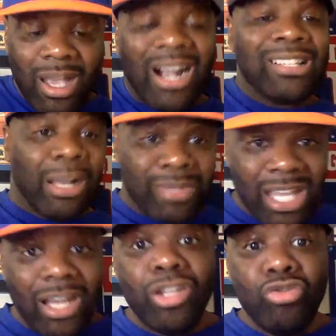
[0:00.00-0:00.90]
Because I'm
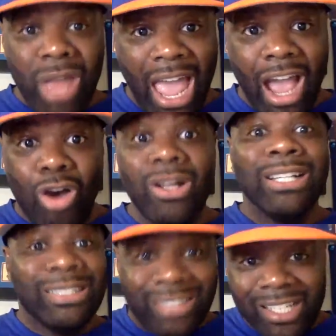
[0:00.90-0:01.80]
telling you now,
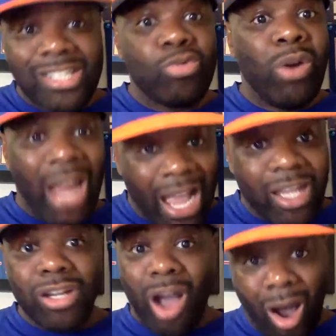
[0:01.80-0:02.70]
this is where that
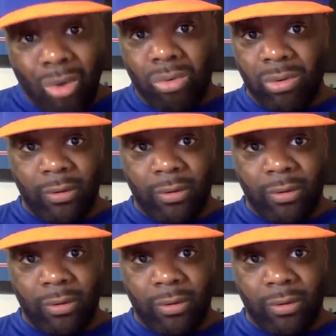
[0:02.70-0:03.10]
can go.